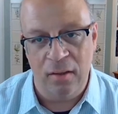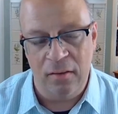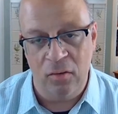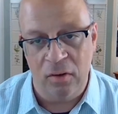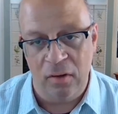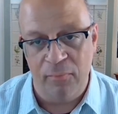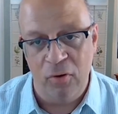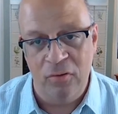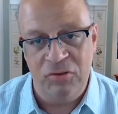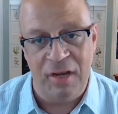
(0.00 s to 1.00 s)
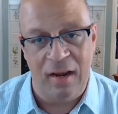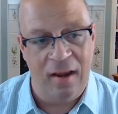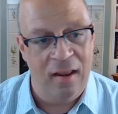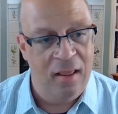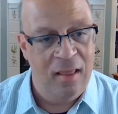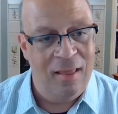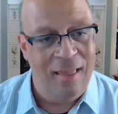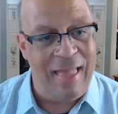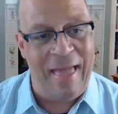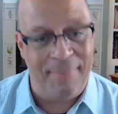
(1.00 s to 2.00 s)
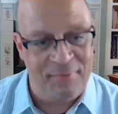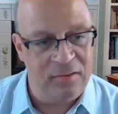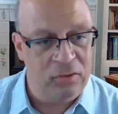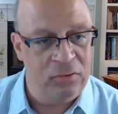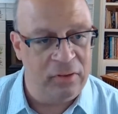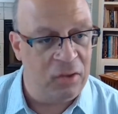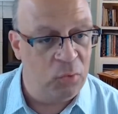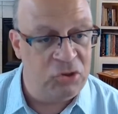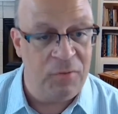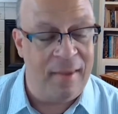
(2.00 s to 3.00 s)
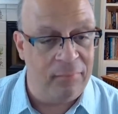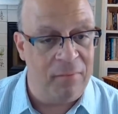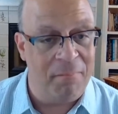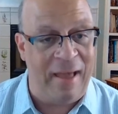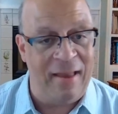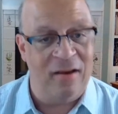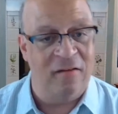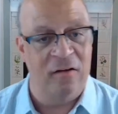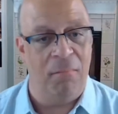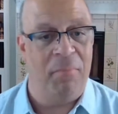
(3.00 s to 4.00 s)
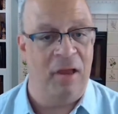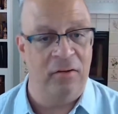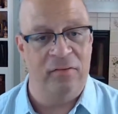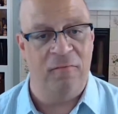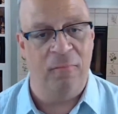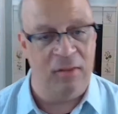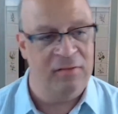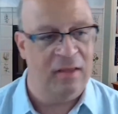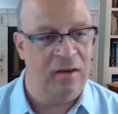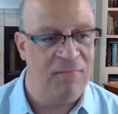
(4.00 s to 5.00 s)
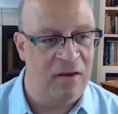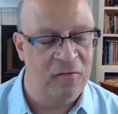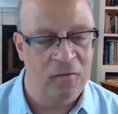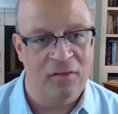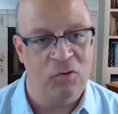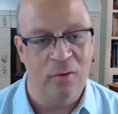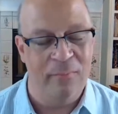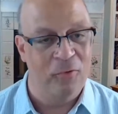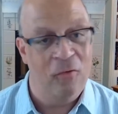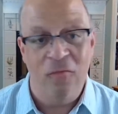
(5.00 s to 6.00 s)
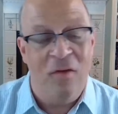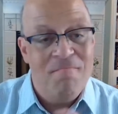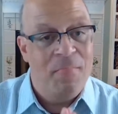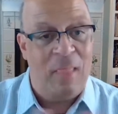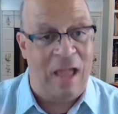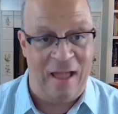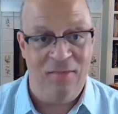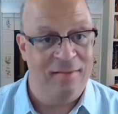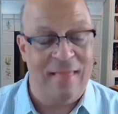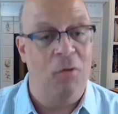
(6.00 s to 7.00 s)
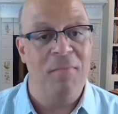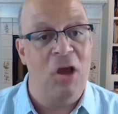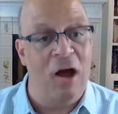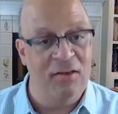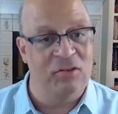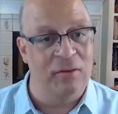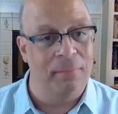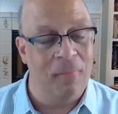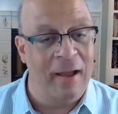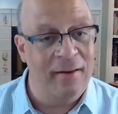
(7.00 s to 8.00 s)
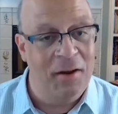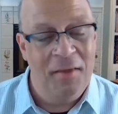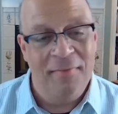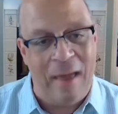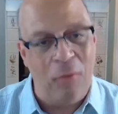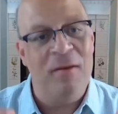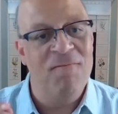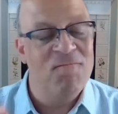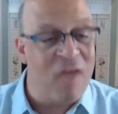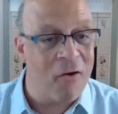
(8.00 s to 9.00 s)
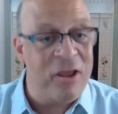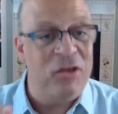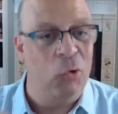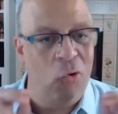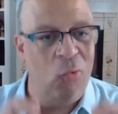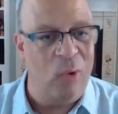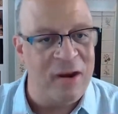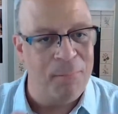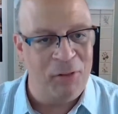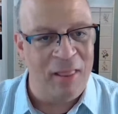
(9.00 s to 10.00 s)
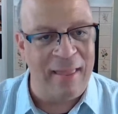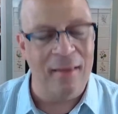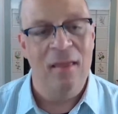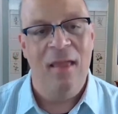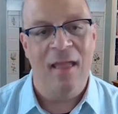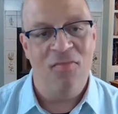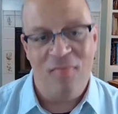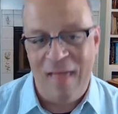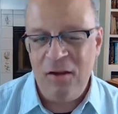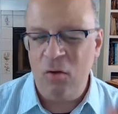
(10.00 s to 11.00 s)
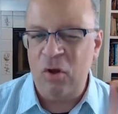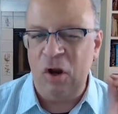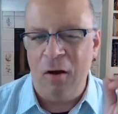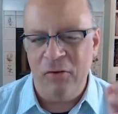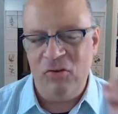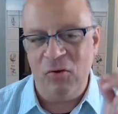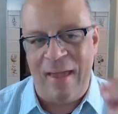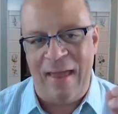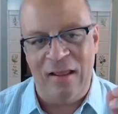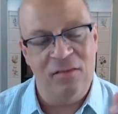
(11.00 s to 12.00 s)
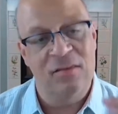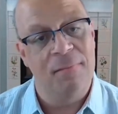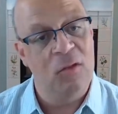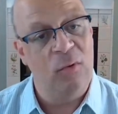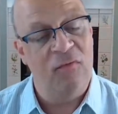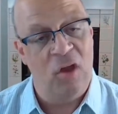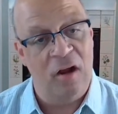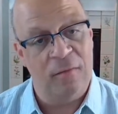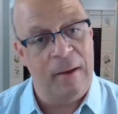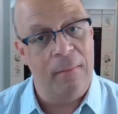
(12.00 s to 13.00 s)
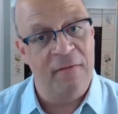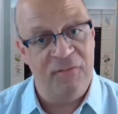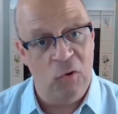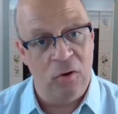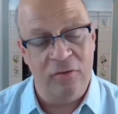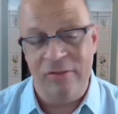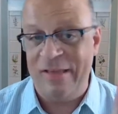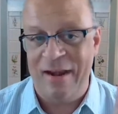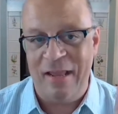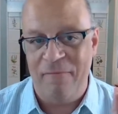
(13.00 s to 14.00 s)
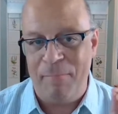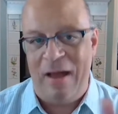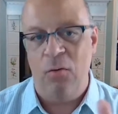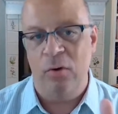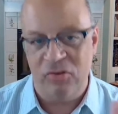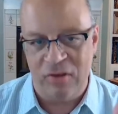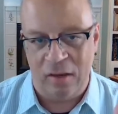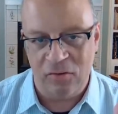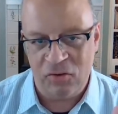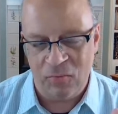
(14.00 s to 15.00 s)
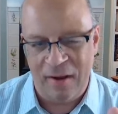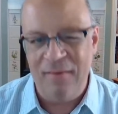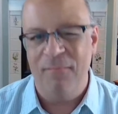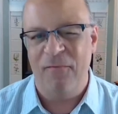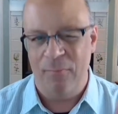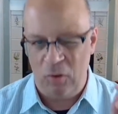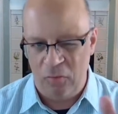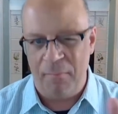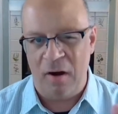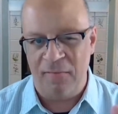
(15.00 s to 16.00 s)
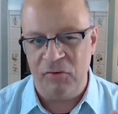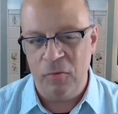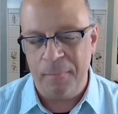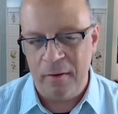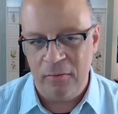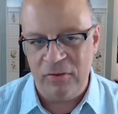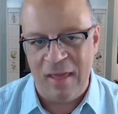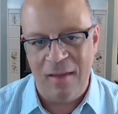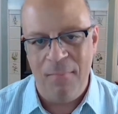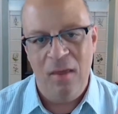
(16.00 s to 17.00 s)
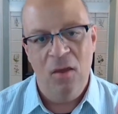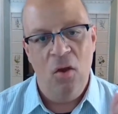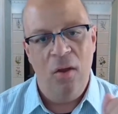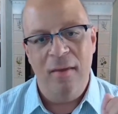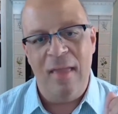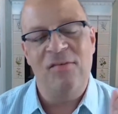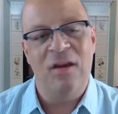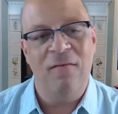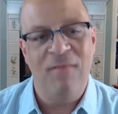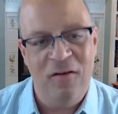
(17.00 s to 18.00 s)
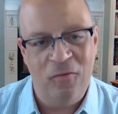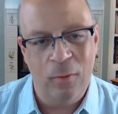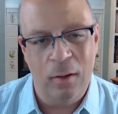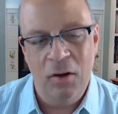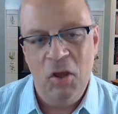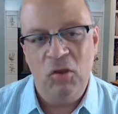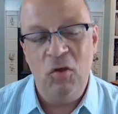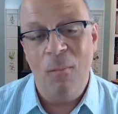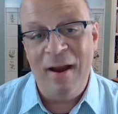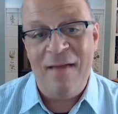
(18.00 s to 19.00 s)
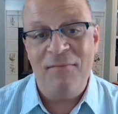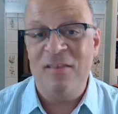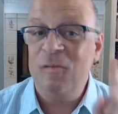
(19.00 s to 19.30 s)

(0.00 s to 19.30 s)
you could approach it. Absolutely. Would you be able to buy additional bundles of abilities like adventure as you improve? I think that would be awesome, right? That would be a very cool way to play. And then you could also add in something we've talked about before, this idea of power stunts, right? From the old Marvel superheroes game. As an adventurer, you might have a